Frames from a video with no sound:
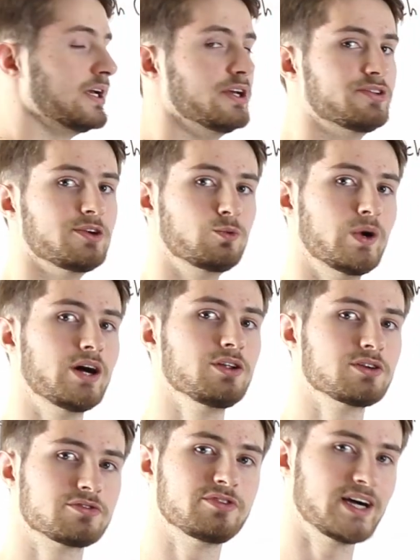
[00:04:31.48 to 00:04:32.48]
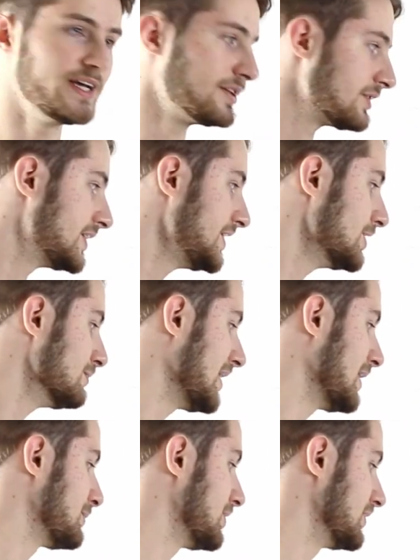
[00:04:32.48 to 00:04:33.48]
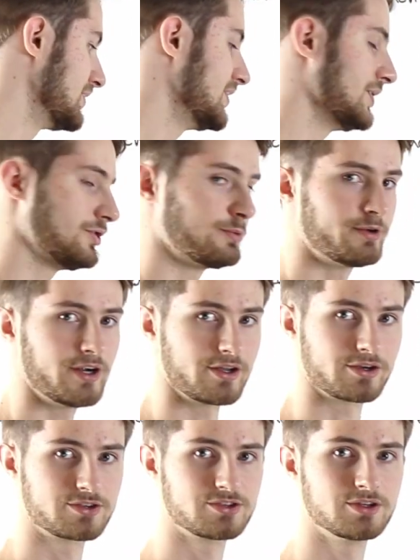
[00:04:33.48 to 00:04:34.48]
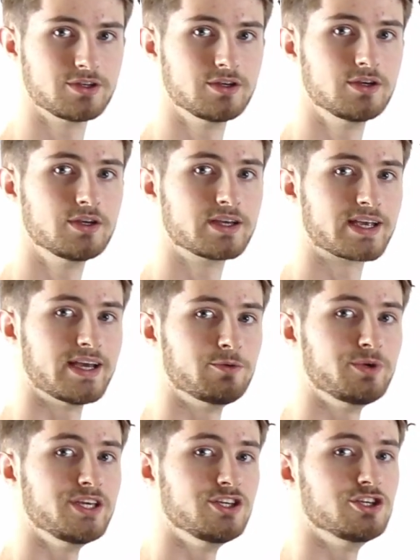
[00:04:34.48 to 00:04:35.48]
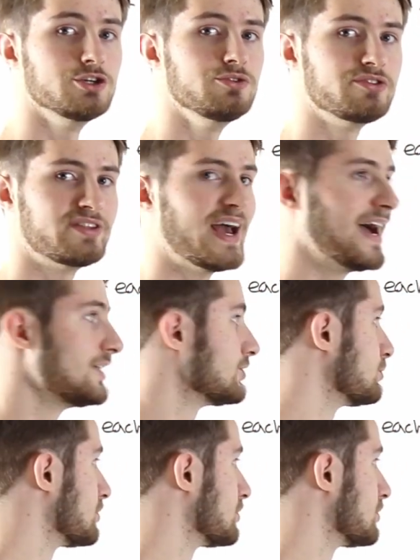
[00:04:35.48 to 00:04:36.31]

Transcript: is a well-defined linear map on the tensor product, can we use that to